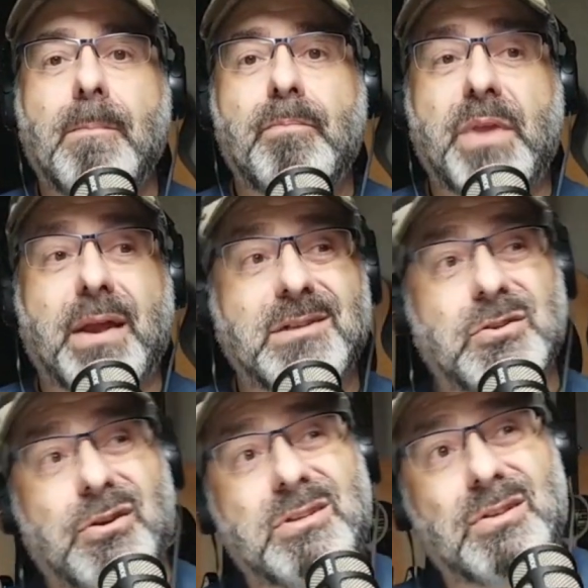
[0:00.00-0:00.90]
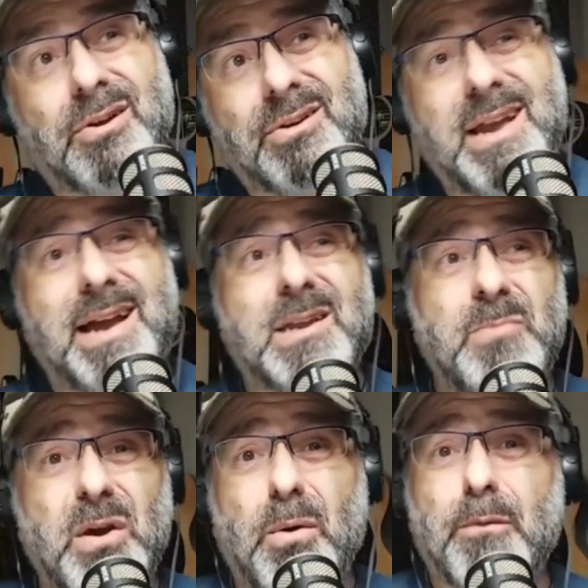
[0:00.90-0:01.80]
Then I started to learn, yeah, I could
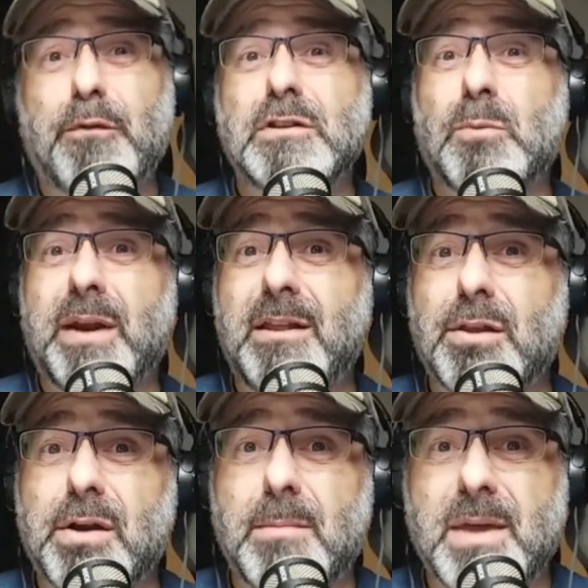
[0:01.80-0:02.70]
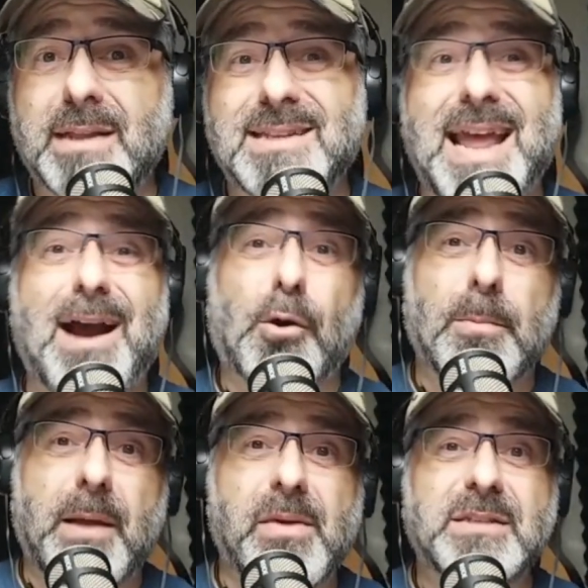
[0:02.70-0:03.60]
be home for 20, 30 minutes, an hour
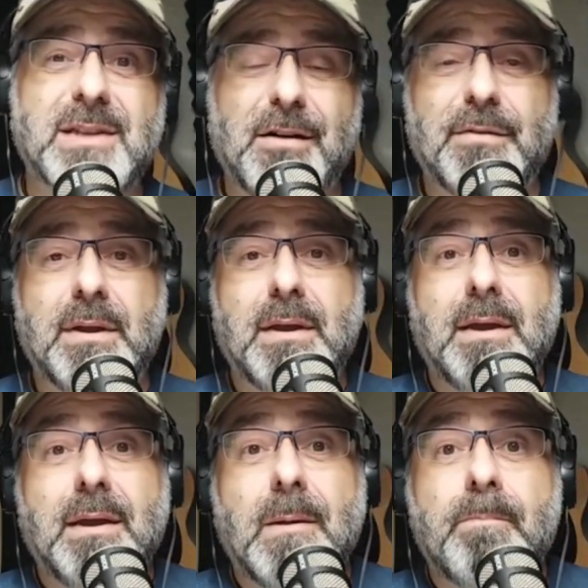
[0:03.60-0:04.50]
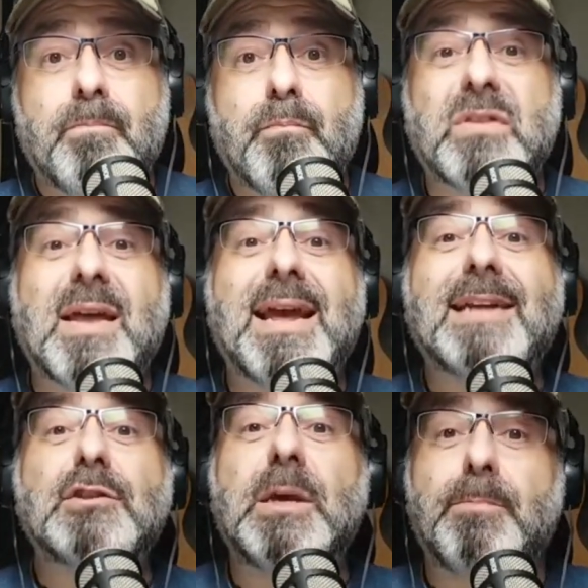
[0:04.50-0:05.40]
by myself. But then I had
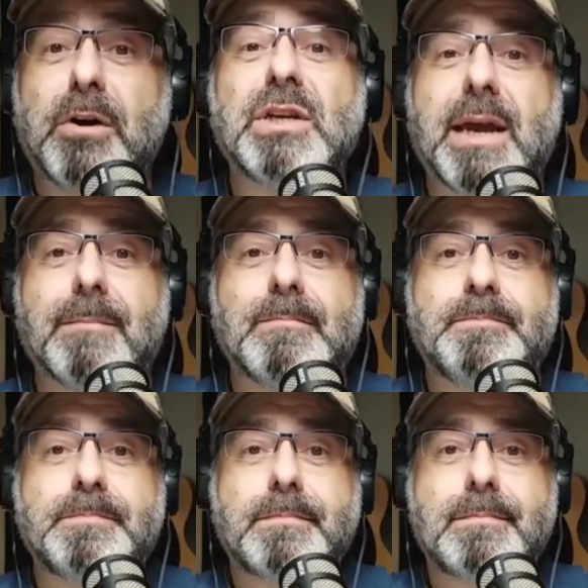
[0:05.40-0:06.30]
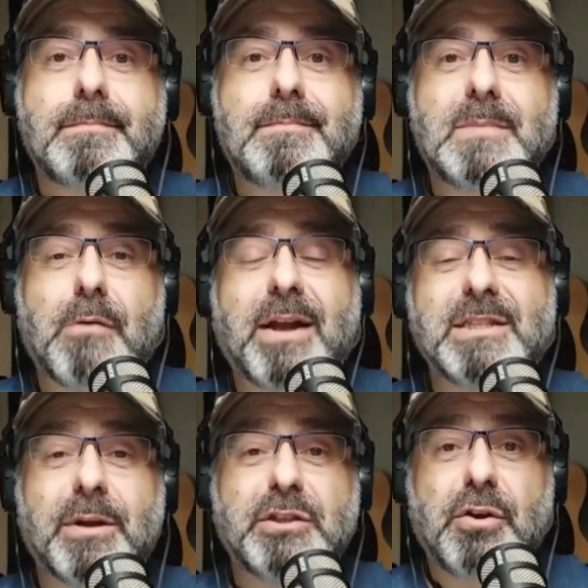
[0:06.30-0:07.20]
to keep pushing it. Right.
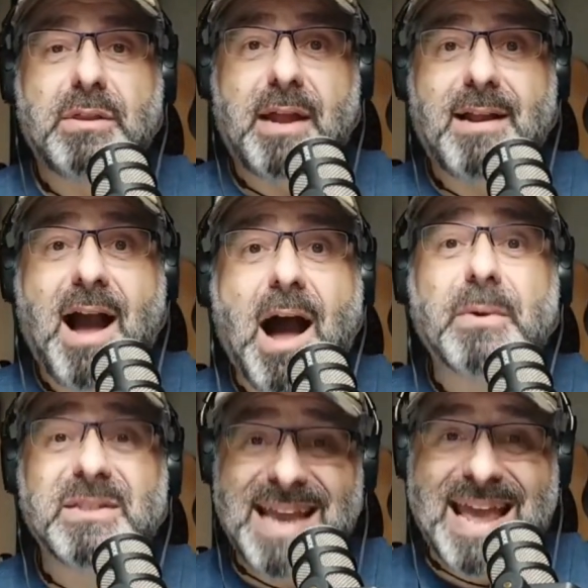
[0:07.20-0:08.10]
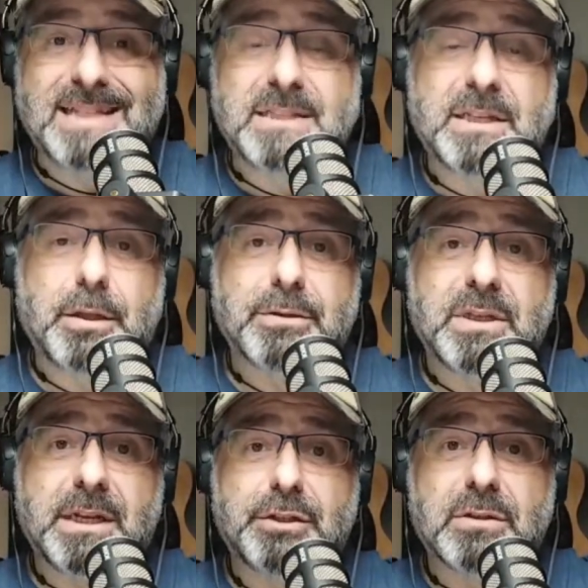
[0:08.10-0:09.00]
So I took that competence in those
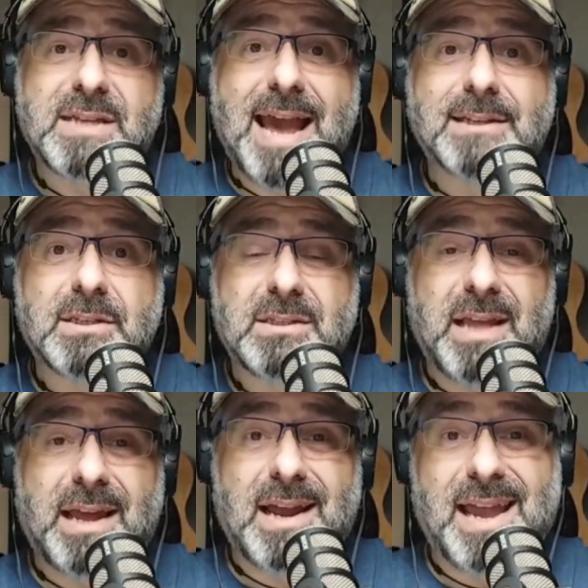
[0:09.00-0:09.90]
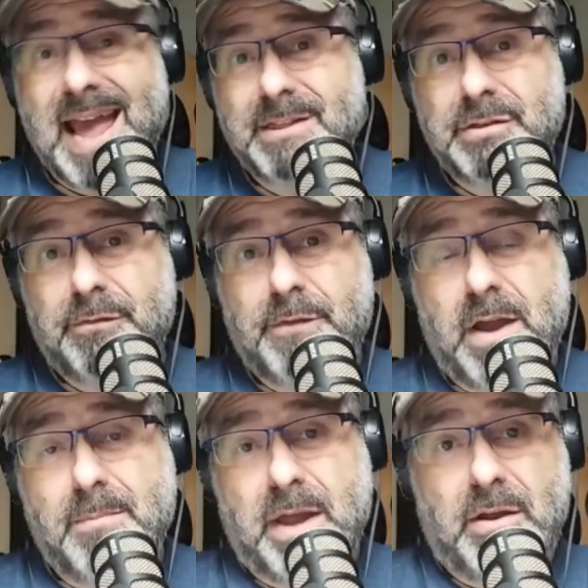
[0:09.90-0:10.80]
initial tasks that I had to
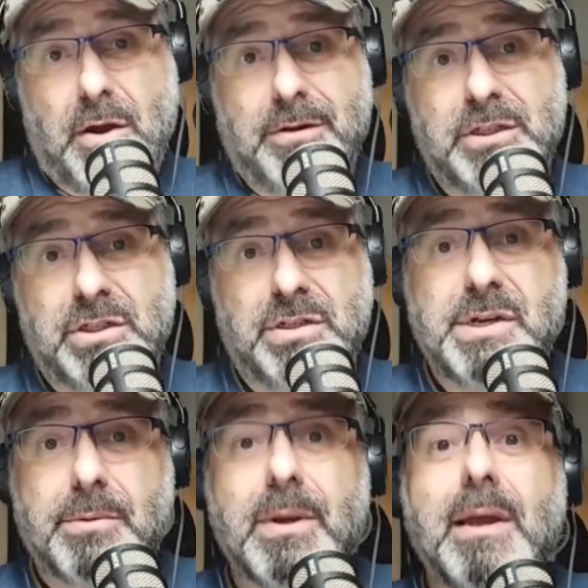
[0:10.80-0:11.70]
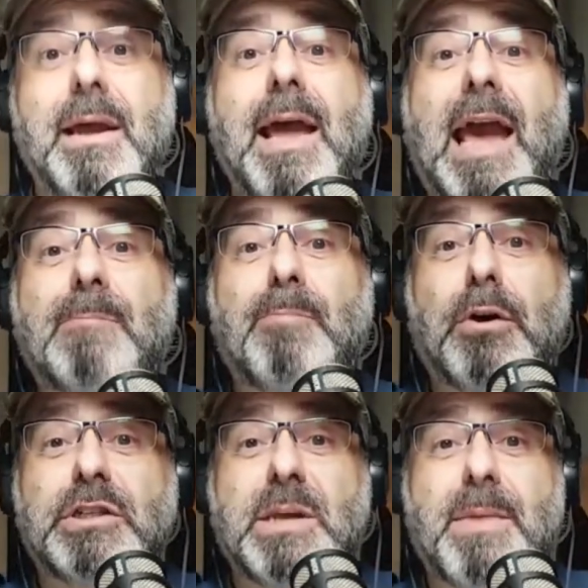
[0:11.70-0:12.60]
find my courage to do and
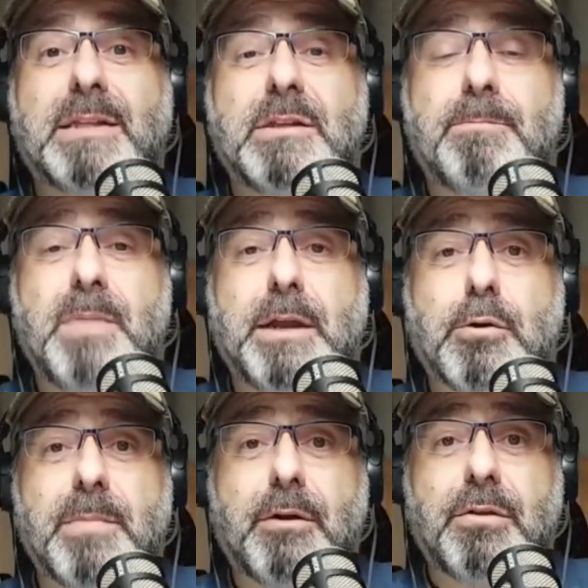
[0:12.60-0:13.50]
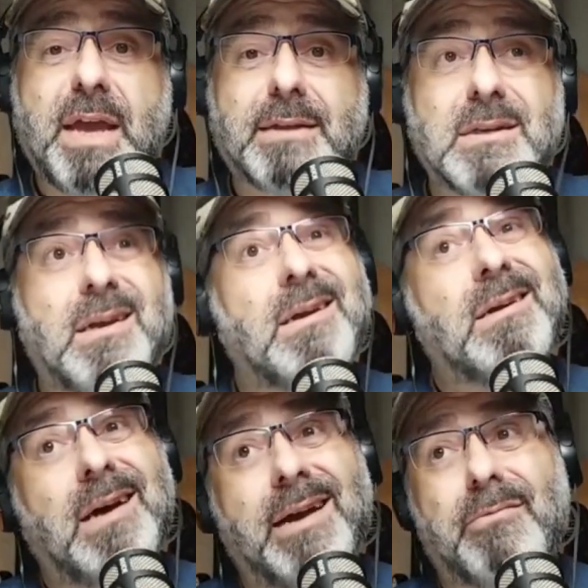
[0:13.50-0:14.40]
push them into bigger and bigger things.
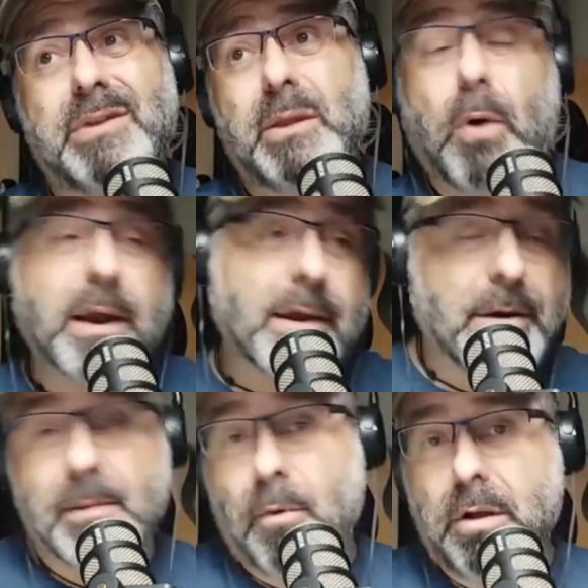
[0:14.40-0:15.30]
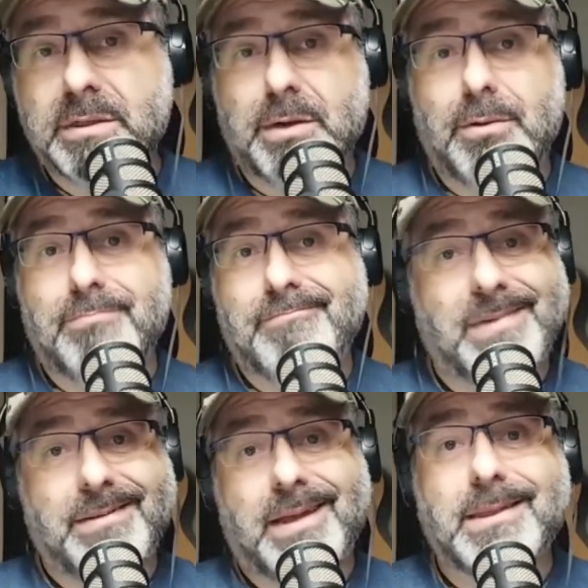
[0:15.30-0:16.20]
I don't really want to go to the mall because I don't
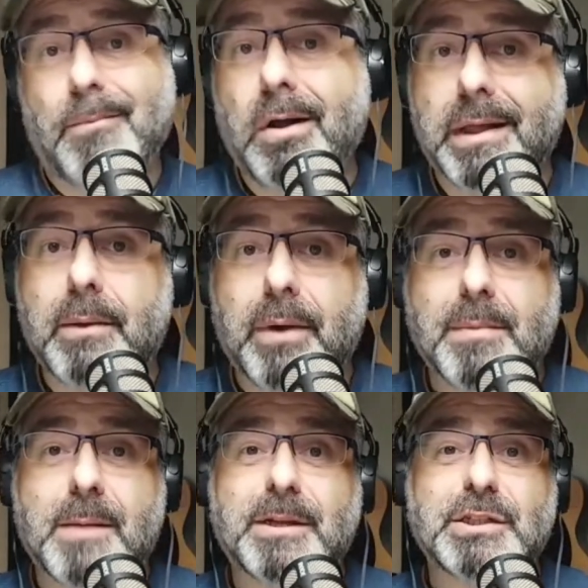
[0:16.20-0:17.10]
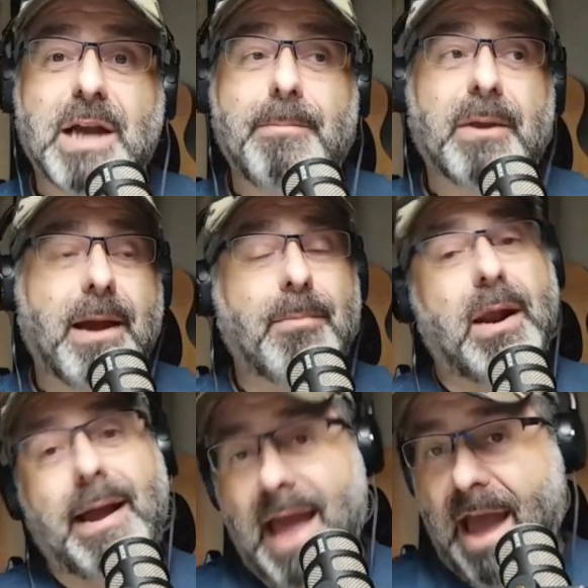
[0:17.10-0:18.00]
I don't like the mall anyway. I'm not a big shopping guy, but
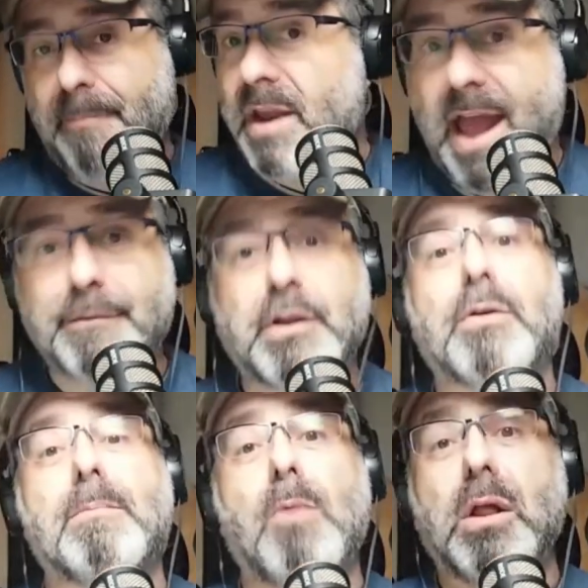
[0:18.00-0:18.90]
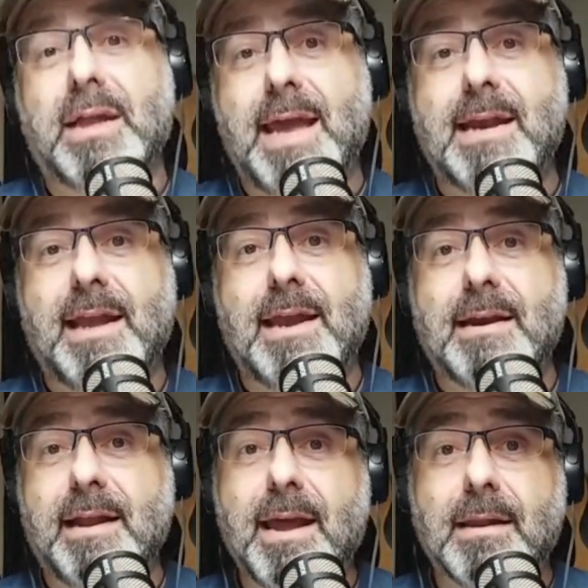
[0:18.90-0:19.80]
I am going to have to go to the mall again and again and
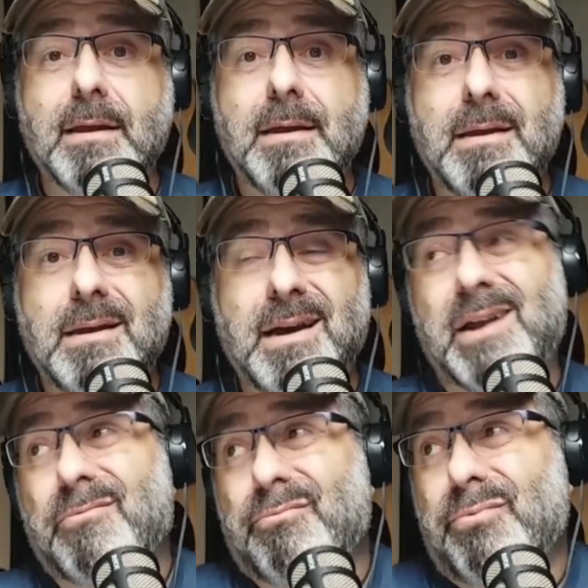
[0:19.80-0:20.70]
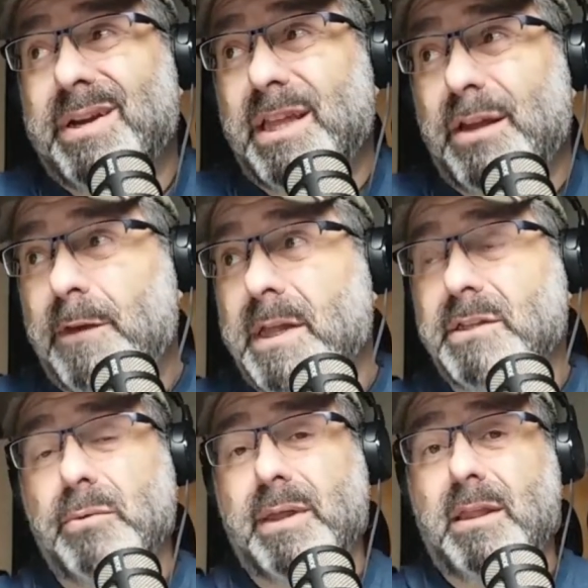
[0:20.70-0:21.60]
again. I don't really feel like
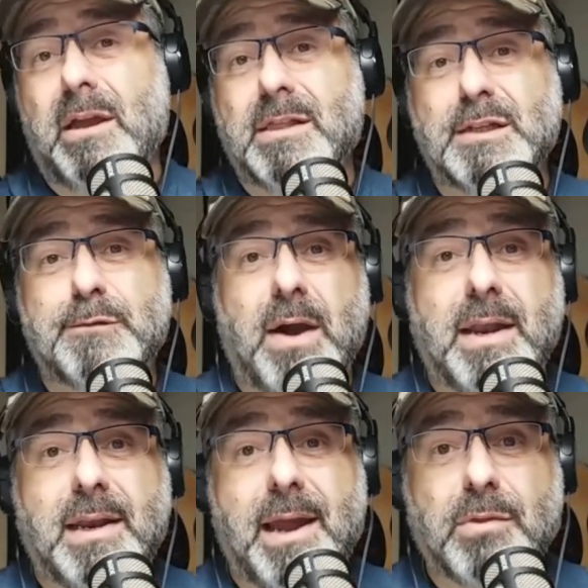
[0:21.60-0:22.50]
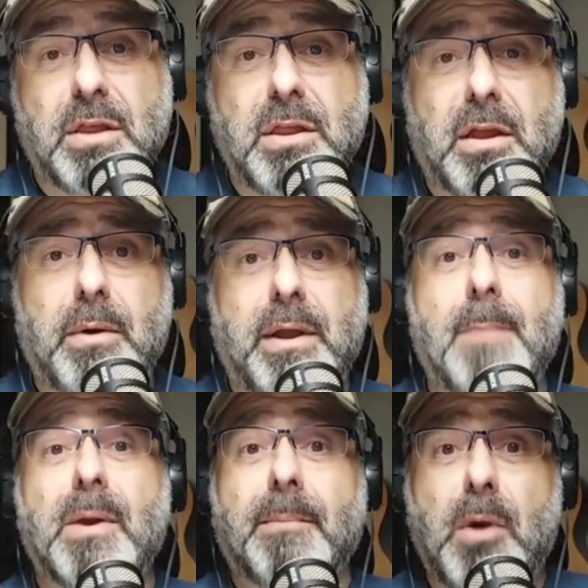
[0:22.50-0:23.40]
doing anything on this Friday night with nothing going on,
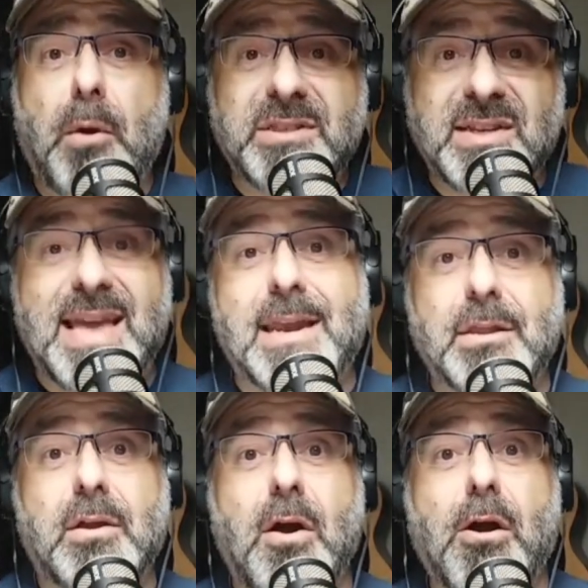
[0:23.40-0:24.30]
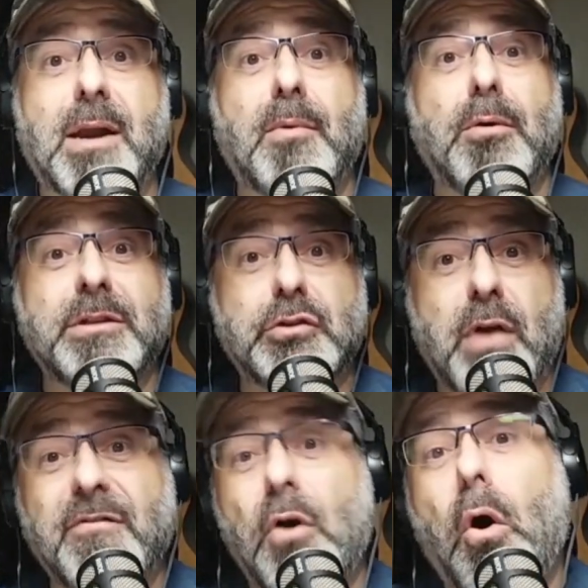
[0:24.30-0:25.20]
but I'm going to get in the car and I'm going to
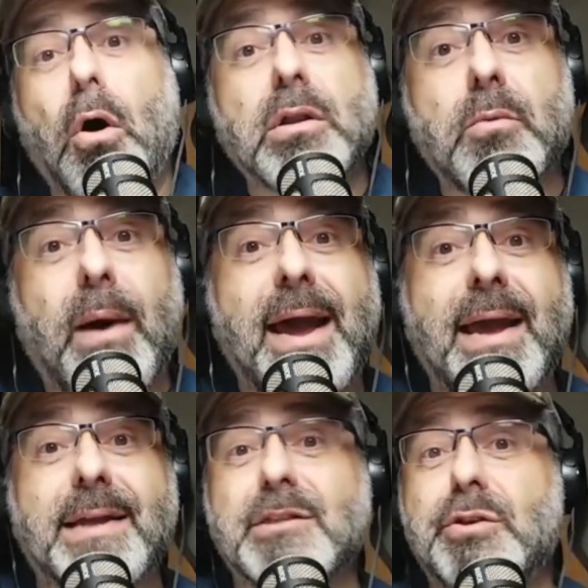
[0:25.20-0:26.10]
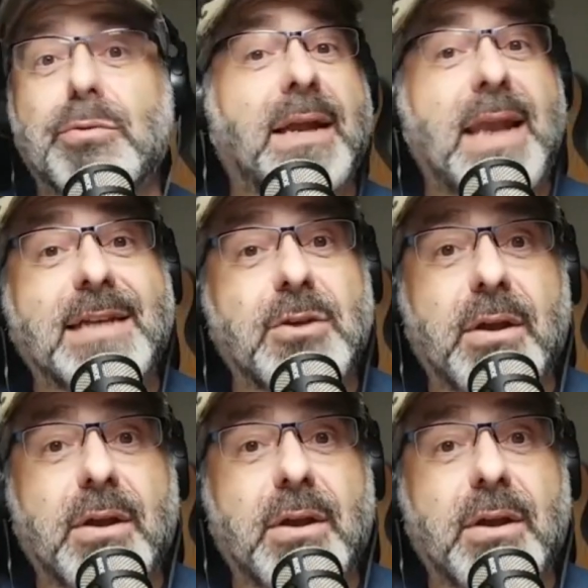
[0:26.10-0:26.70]
drive all the way into like Nassau